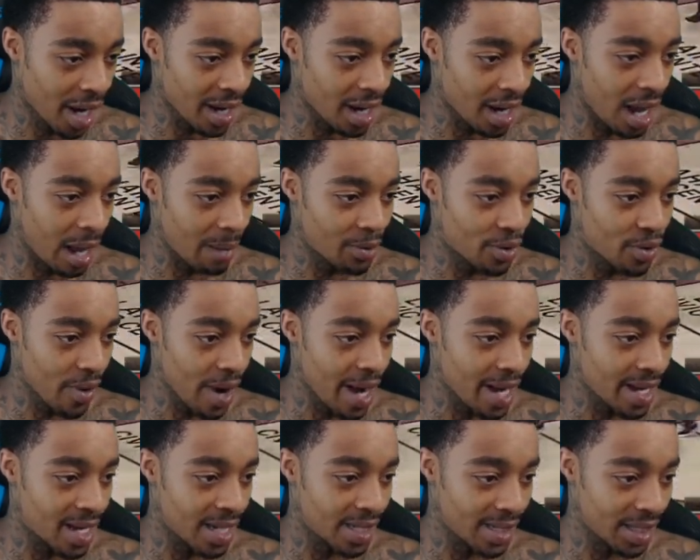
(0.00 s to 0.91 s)
to
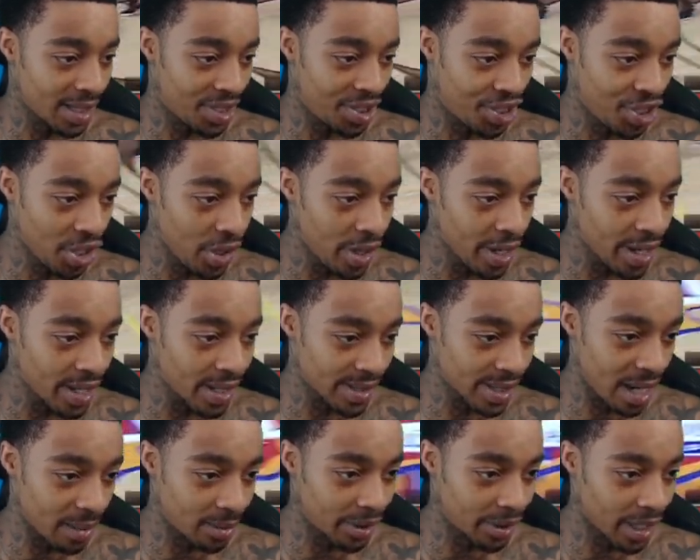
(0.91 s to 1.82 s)
upgrade because his shooting is
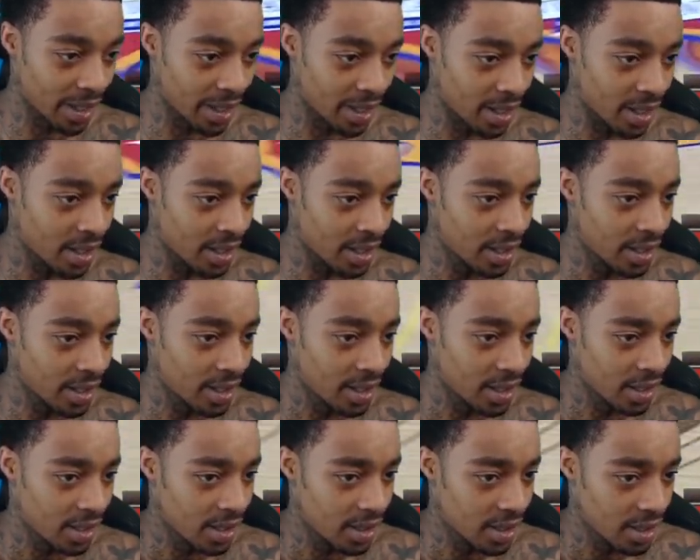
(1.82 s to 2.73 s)
up there.
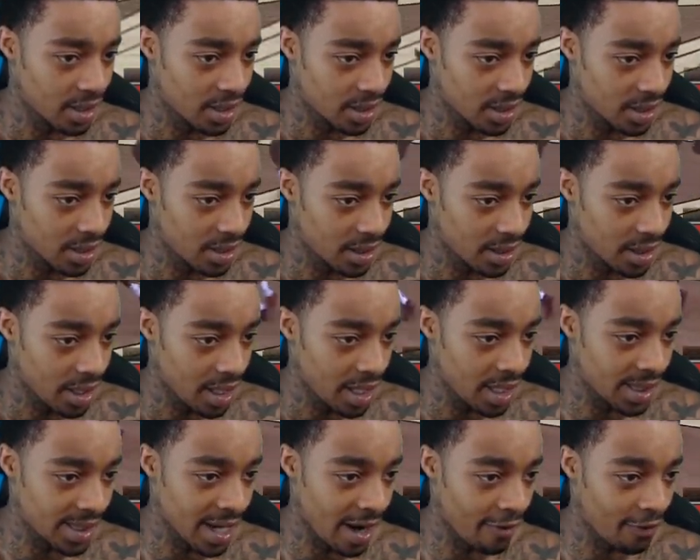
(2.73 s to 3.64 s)

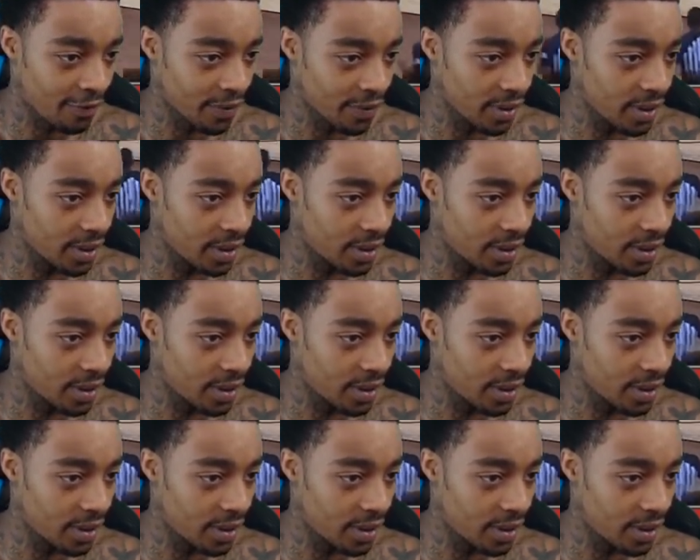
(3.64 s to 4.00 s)
He's definitely,